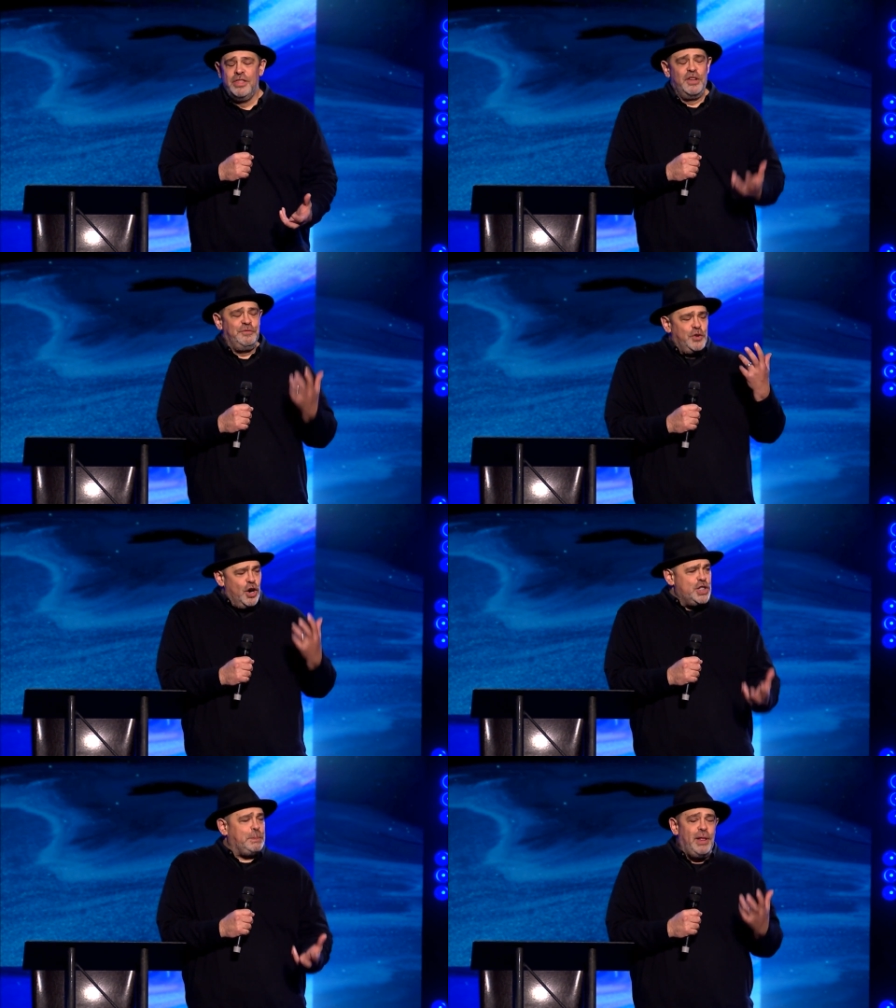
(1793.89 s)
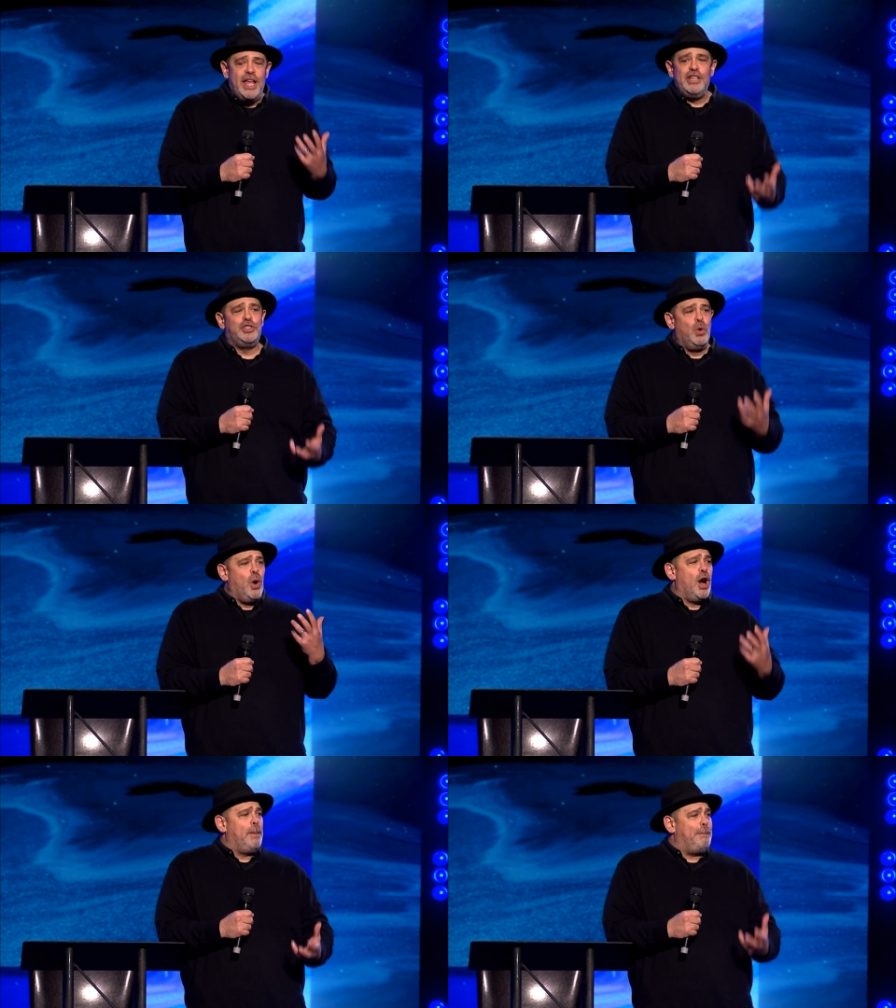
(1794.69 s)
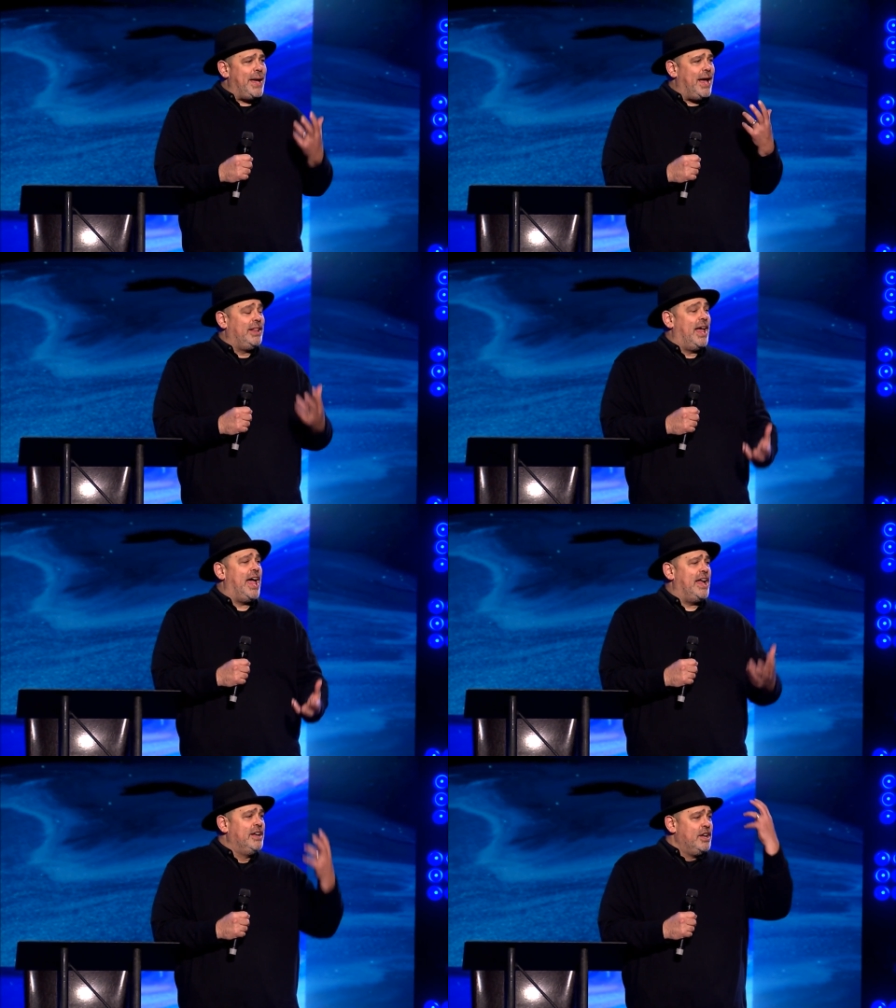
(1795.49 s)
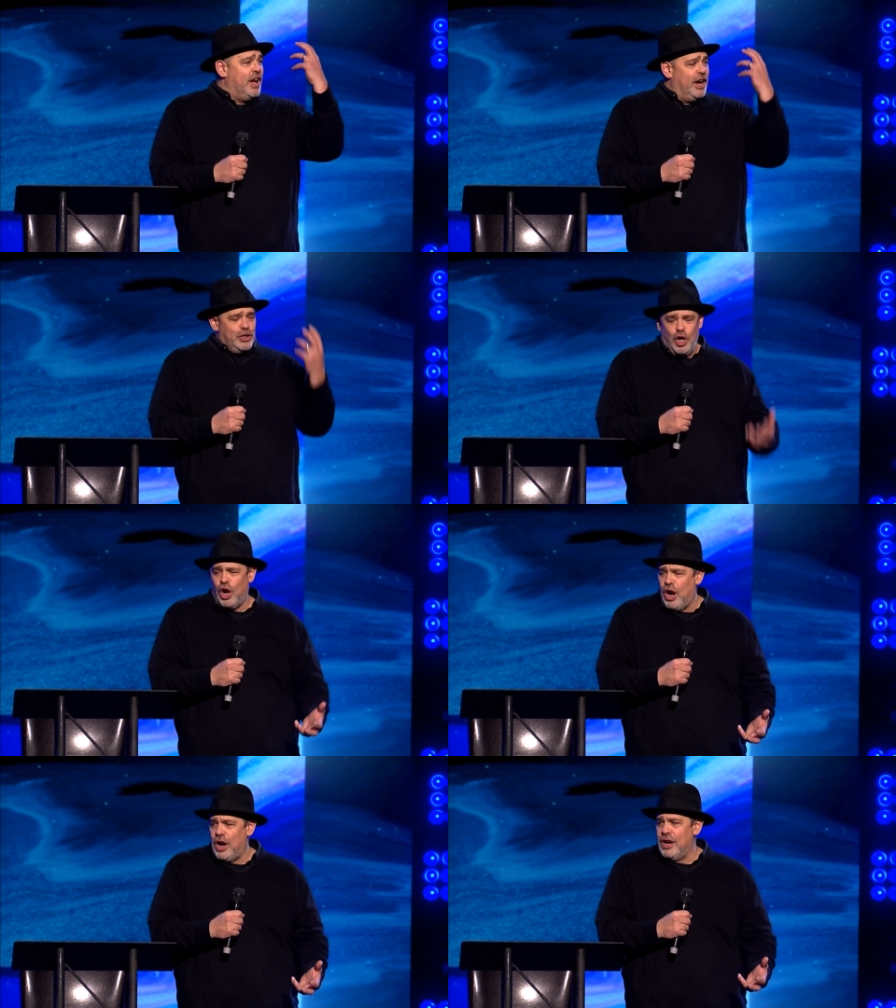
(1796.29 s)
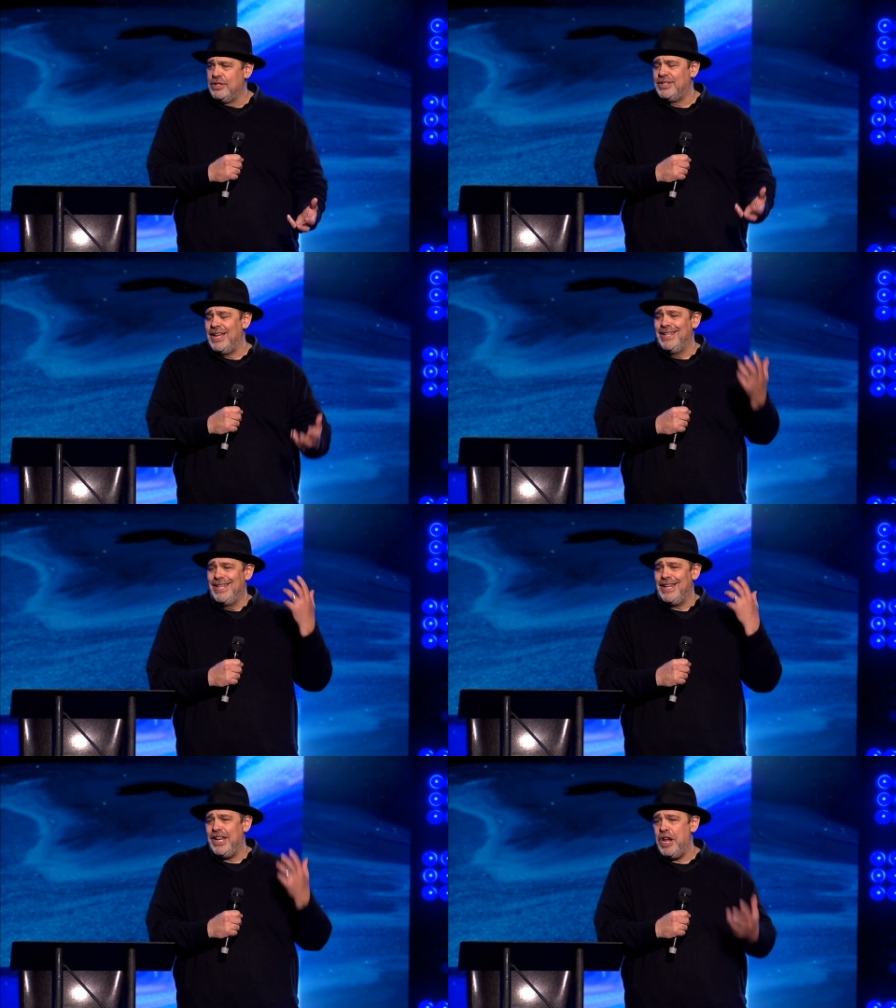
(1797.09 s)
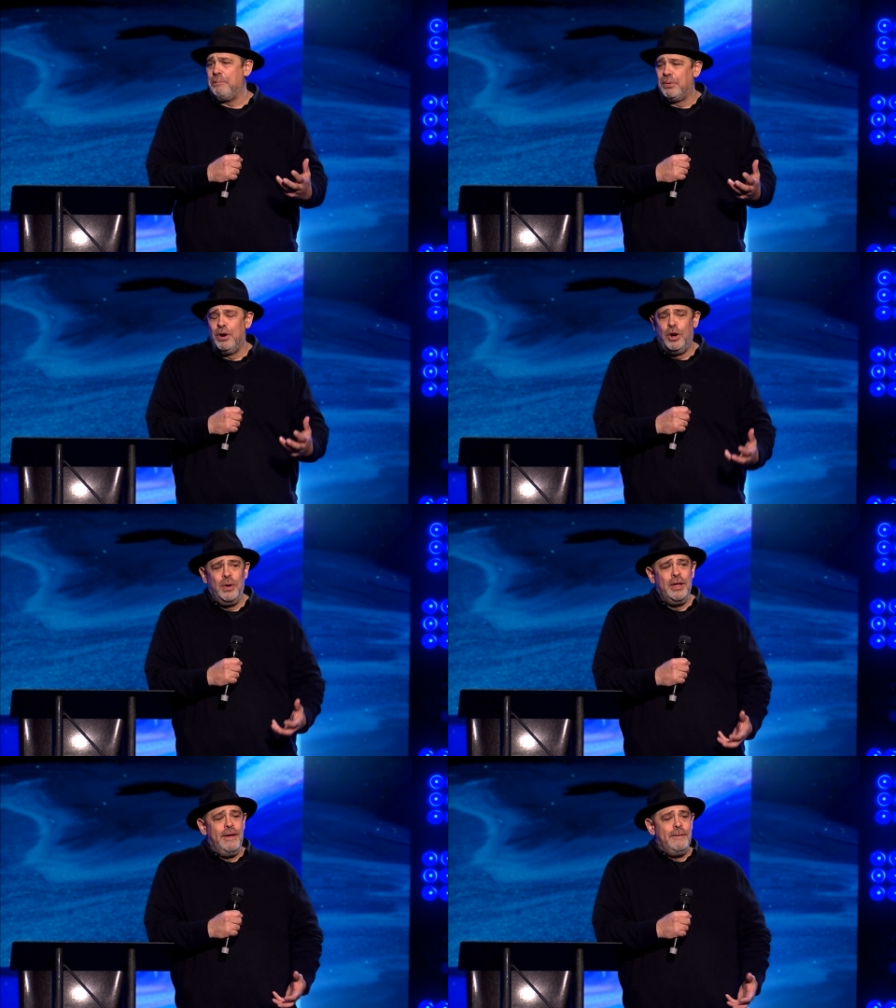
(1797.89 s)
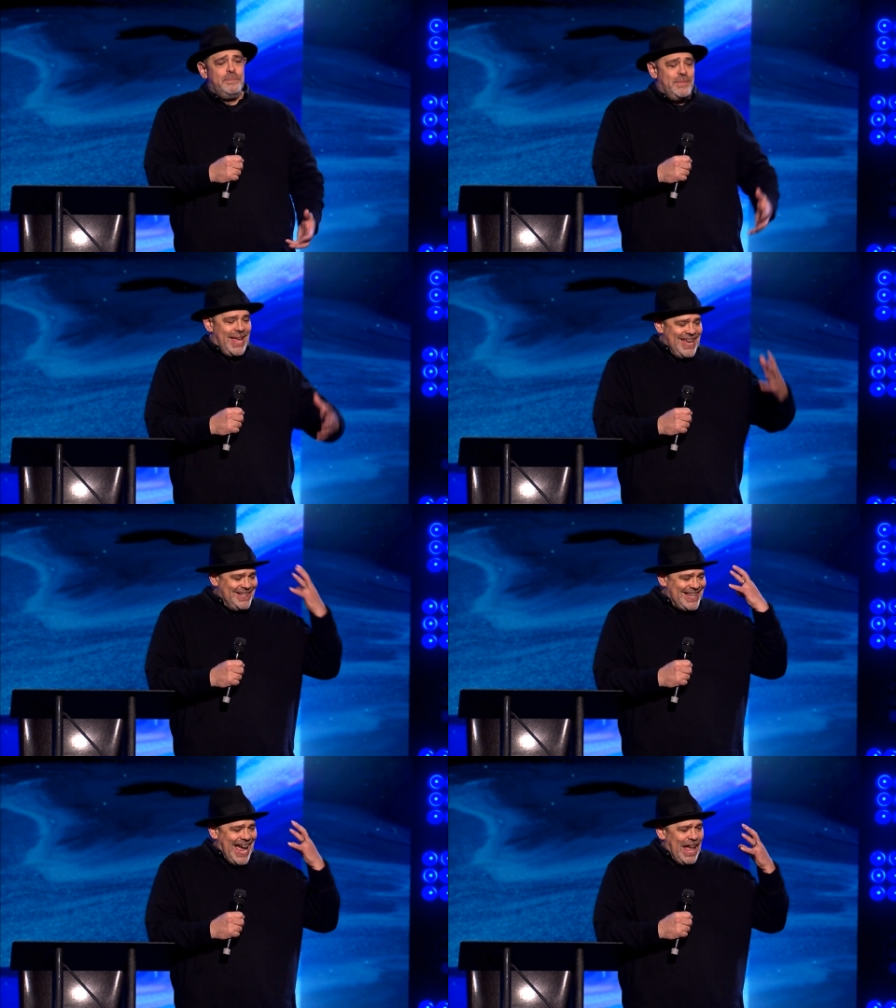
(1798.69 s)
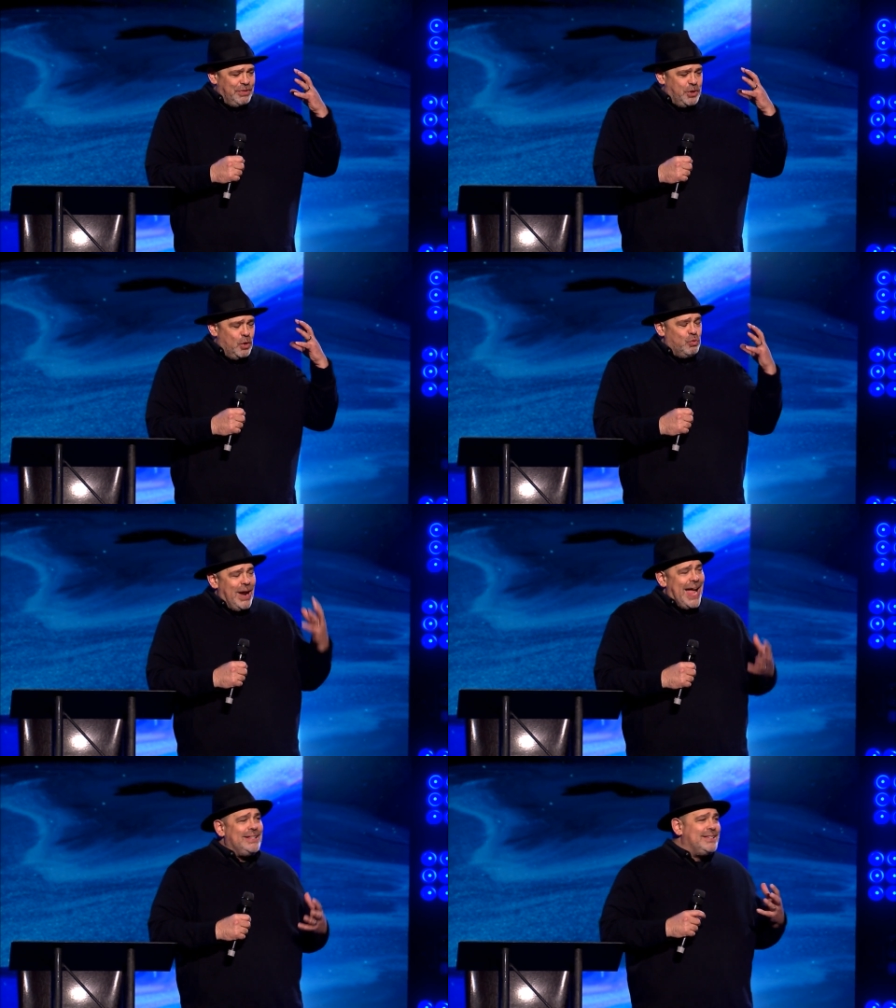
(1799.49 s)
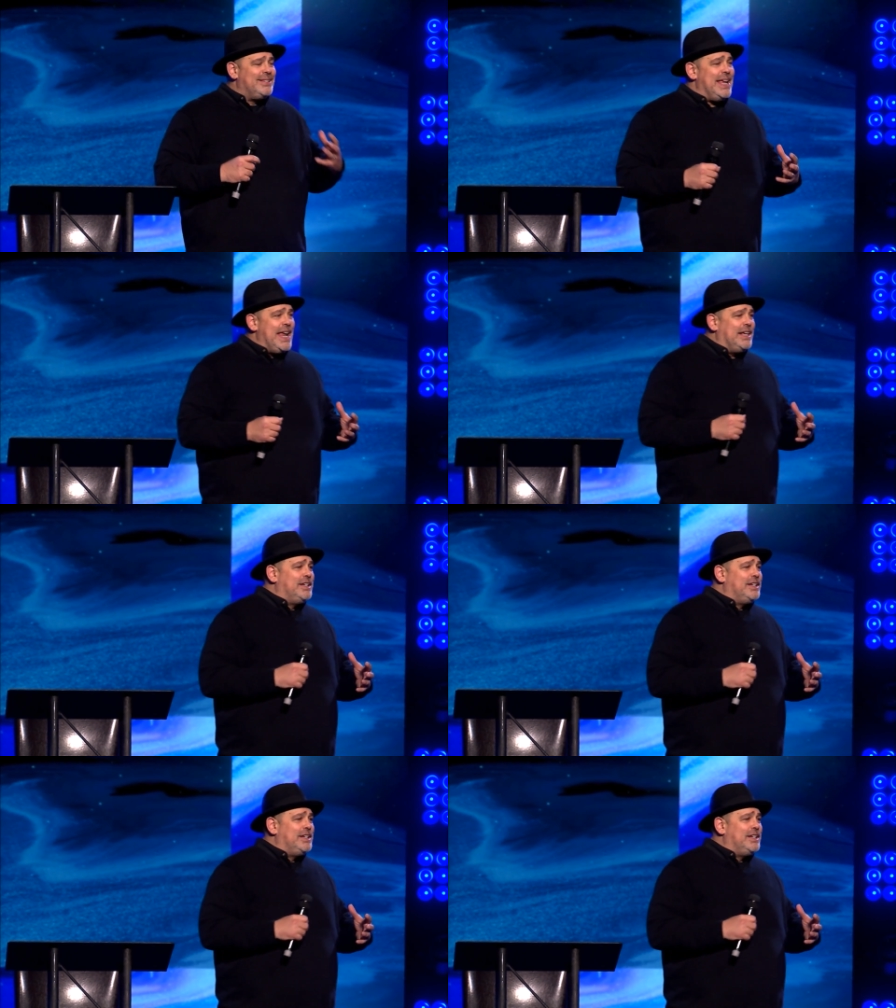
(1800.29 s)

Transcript: The first place the word Pele occurs in the Hebrew is at the Red Sea.